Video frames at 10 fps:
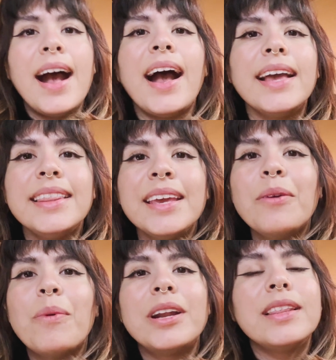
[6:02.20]
I
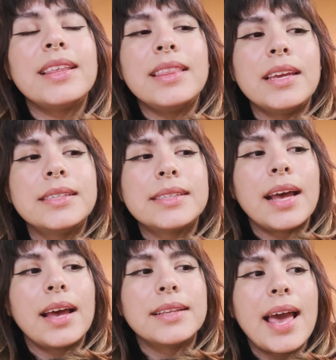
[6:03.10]
think one of the things
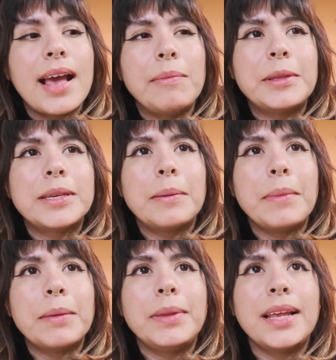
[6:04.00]
that helped
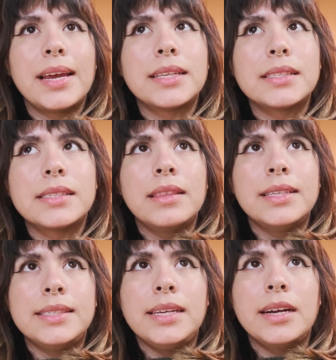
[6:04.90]
my plants
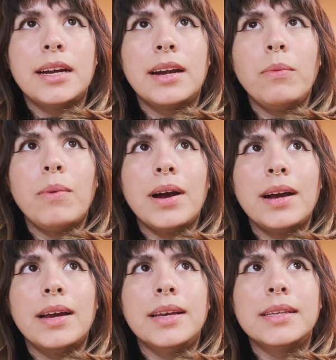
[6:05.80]
this year
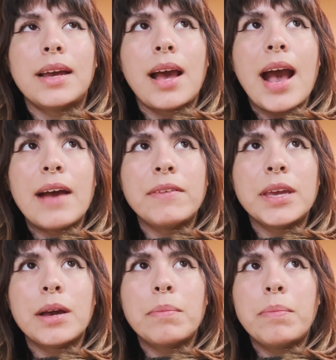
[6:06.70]
was
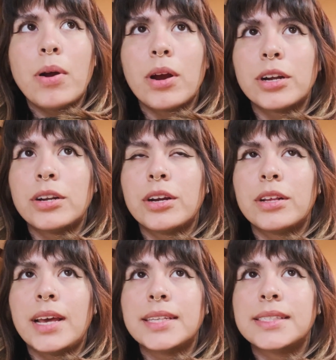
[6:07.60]
having a
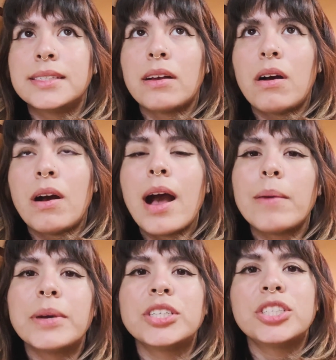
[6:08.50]
partner that saw
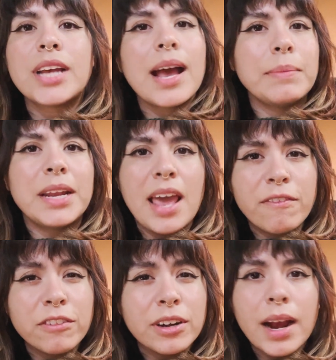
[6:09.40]
how much time and
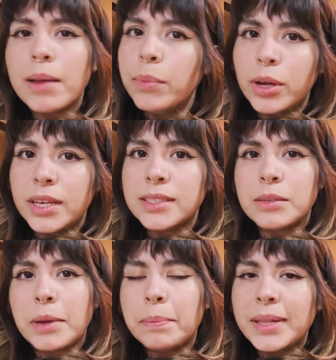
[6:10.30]
effort I put
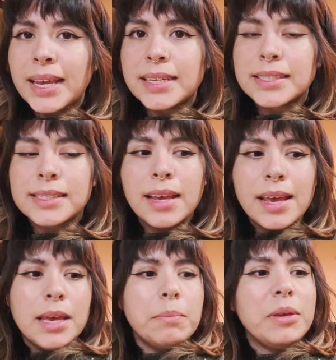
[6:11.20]
into my plants.
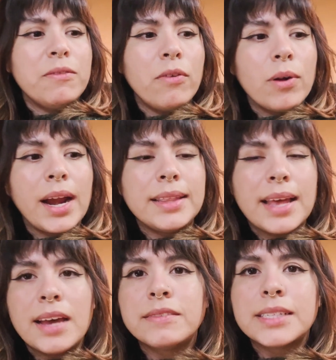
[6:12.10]
Before I
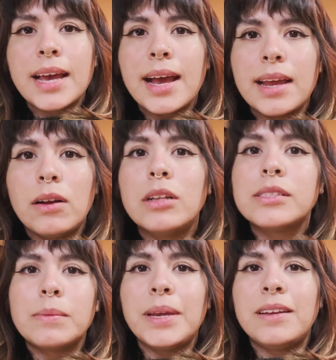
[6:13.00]
left, I
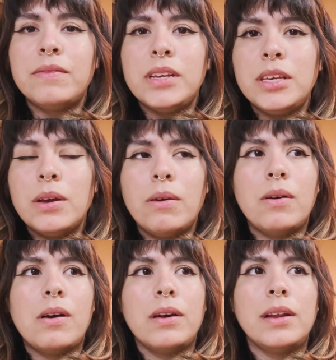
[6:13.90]
also made a
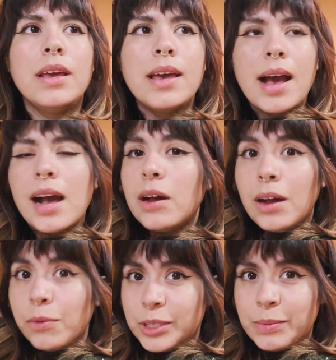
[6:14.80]
video on how
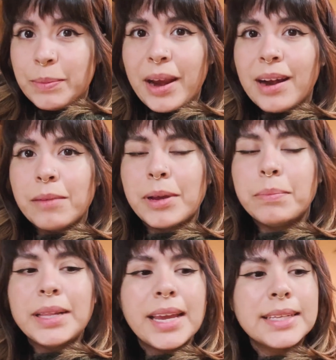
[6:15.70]
I was preparing my
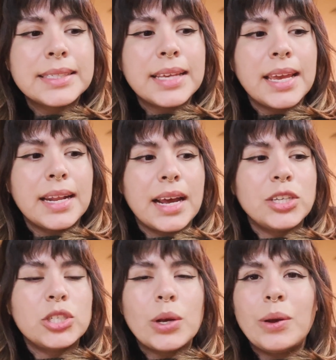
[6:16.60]
plants, and
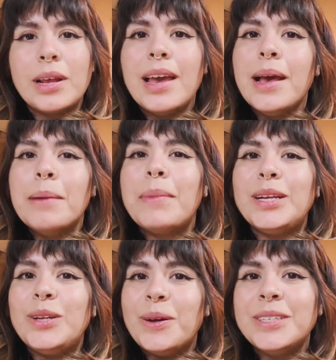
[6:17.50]
I showed
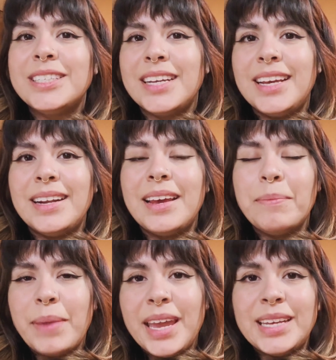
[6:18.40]
my
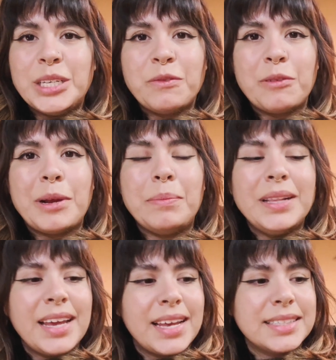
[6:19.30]
Notion page for my
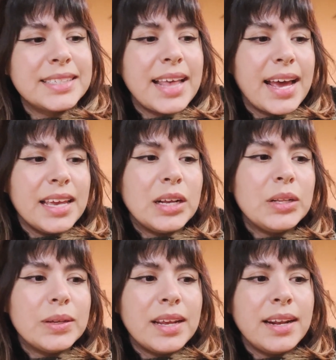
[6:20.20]
plants that
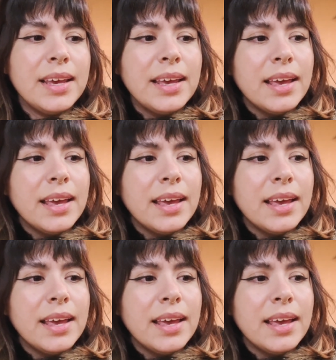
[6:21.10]
included